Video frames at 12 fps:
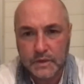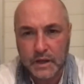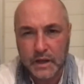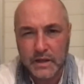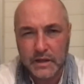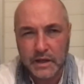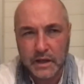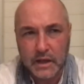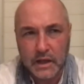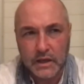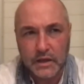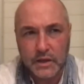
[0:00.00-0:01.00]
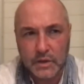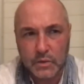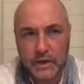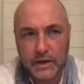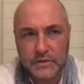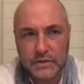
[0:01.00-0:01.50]
And I think
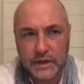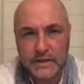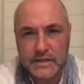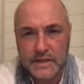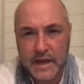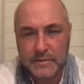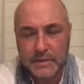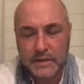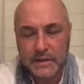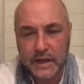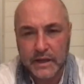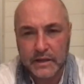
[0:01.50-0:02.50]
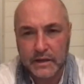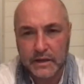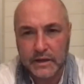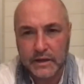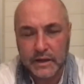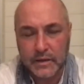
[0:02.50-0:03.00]
we have to examine that
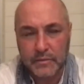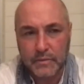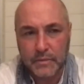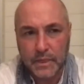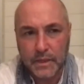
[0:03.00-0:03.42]
and